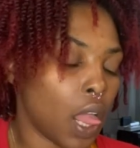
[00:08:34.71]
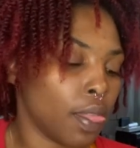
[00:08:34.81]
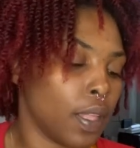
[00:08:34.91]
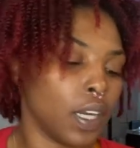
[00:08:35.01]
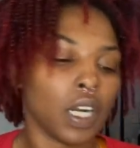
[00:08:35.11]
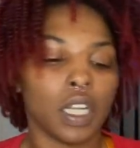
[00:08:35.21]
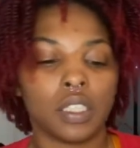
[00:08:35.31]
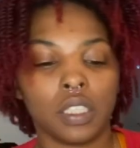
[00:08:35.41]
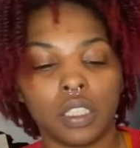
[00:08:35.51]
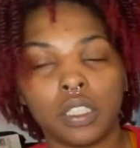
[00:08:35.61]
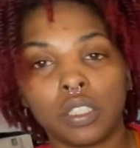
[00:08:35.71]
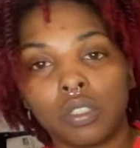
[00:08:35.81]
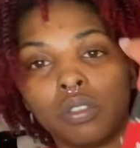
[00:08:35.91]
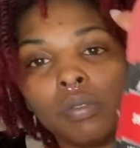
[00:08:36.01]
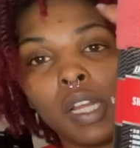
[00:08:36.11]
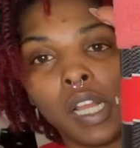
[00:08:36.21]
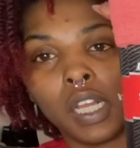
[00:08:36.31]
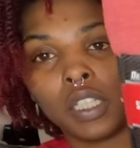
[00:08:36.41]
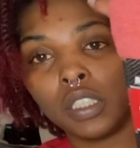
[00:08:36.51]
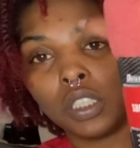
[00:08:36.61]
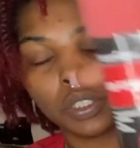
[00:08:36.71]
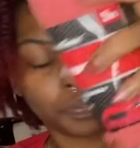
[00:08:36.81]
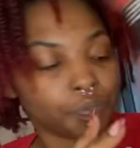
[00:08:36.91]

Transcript: And I got these little rags.